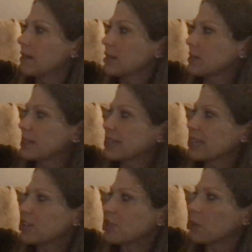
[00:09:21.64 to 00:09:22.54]
So since
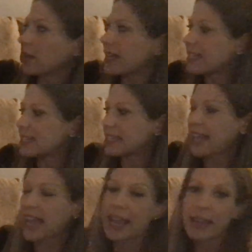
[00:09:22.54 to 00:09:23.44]
each one is
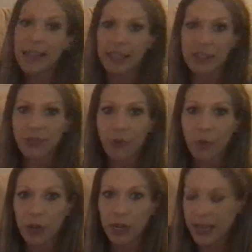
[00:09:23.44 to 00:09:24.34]
10, that's
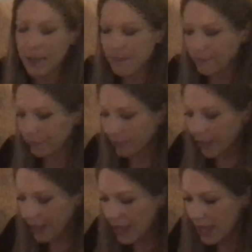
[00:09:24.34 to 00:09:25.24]
40.
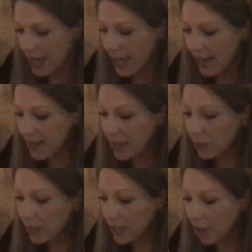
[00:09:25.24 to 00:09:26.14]
And
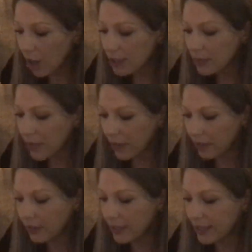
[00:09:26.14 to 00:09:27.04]
then we can also
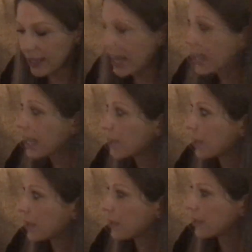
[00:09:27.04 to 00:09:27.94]
calculate the height
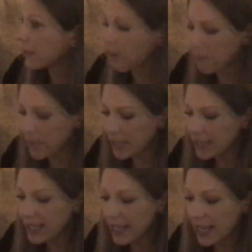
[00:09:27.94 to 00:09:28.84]
by going from B
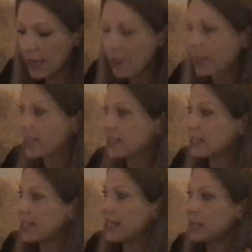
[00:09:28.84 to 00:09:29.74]
to E
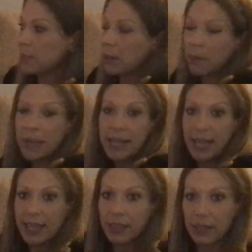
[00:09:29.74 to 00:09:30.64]
because it's
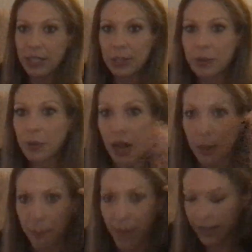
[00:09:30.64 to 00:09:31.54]
perpendicular to
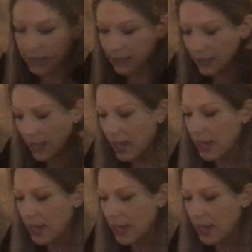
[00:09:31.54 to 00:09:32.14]
our base.